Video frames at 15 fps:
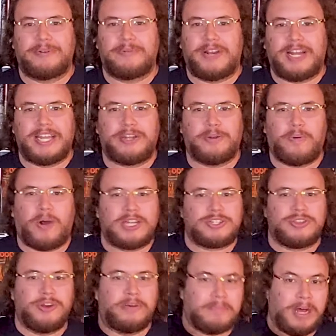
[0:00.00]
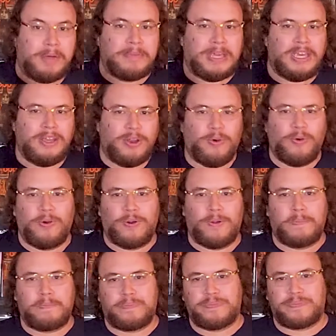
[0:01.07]
when I could watch The Mummy
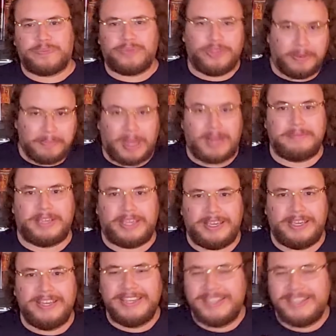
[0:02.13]
or The Mummy?